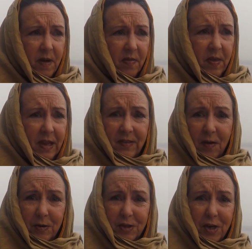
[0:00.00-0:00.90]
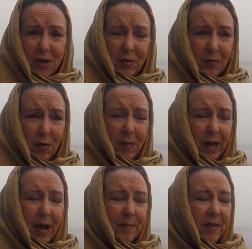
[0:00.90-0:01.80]
things I wish I knew growing
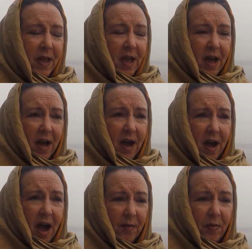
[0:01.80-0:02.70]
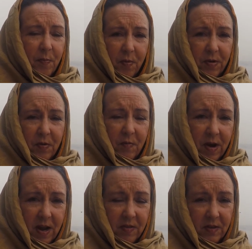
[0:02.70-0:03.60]
up. I was born and
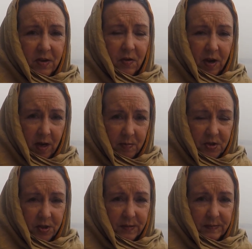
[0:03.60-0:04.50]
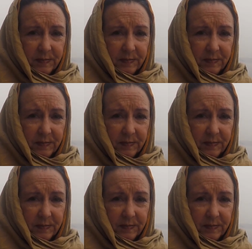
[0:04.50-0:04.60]
raised in New Hampshire,